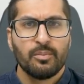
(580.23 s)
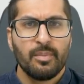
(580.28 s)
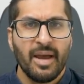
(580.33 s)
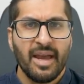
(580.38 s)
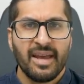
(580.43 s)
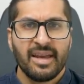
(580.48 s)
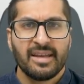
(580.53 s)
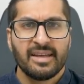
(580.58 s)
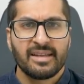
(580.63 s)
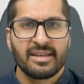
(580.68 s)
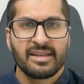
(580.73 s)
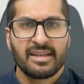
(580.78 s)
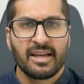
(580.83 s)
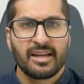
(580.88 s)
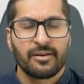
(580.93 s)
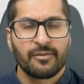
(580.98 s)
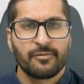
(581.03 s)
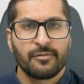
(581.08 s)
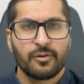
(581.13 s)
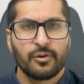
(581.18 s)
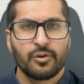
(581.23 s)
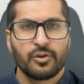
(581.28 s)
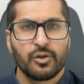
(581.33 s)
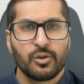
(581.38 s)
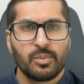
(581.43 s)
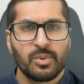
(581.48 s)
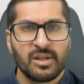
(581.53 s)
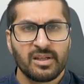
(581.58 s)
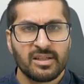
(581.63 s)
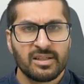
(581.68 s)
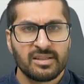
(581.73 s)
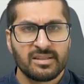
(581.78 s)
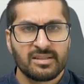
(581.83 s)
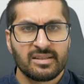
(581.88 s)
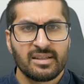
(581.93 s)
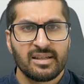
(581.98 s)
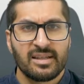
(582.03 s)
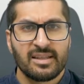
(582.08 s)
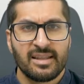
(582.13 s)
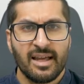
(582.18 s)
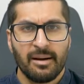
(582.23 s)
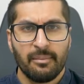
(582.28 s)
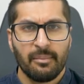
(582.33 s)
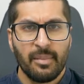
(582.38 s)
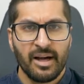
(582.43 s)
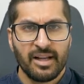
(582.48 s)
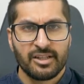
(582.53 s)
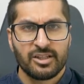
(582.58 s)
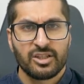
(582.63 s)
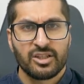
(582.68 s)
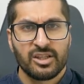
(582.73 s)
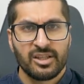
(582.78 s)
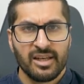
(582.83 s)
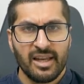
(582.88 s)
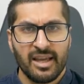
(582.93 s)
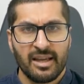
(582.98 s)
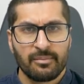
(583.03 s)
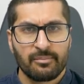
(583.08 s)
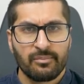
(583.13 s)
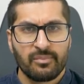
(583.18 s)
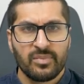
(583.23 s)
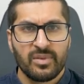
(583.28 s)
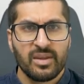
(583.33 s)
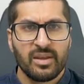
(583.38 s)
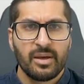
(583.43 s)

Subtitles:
may get a few duplicates that match the name.